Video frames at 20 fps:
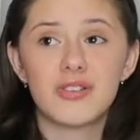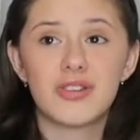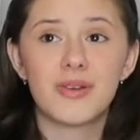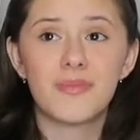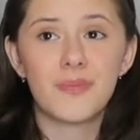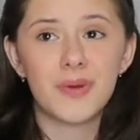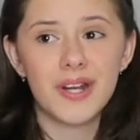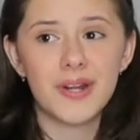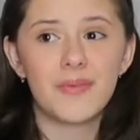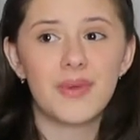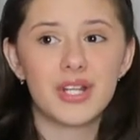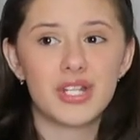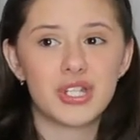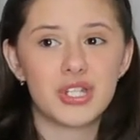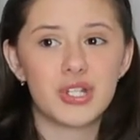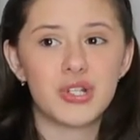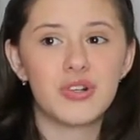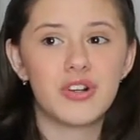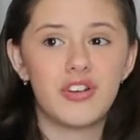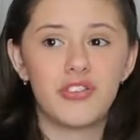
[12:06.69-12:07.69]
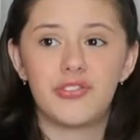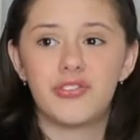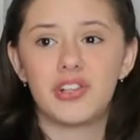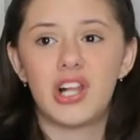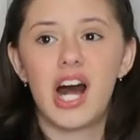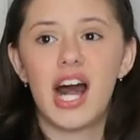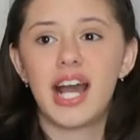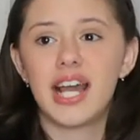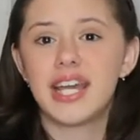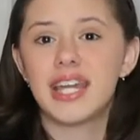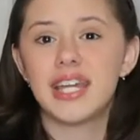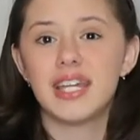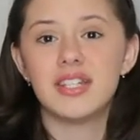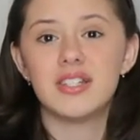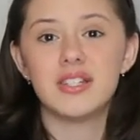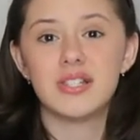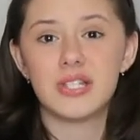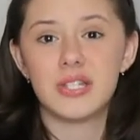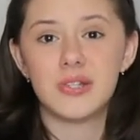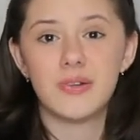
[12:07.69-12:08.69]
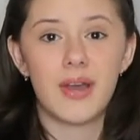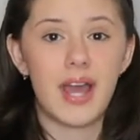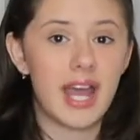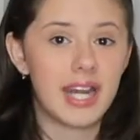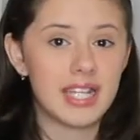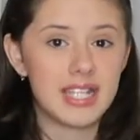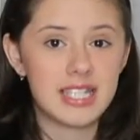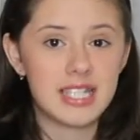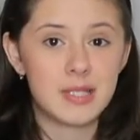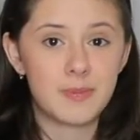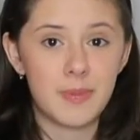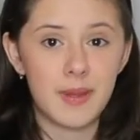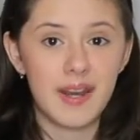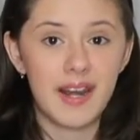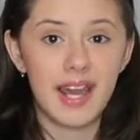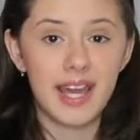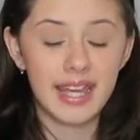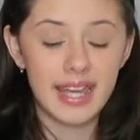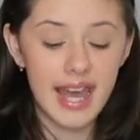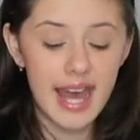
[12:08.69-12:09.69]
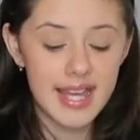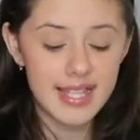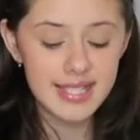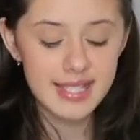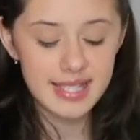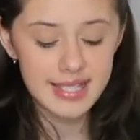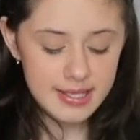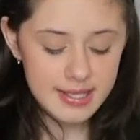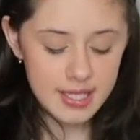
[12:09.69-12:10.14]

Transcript: You can pretty much do a fly into any spin, I guess.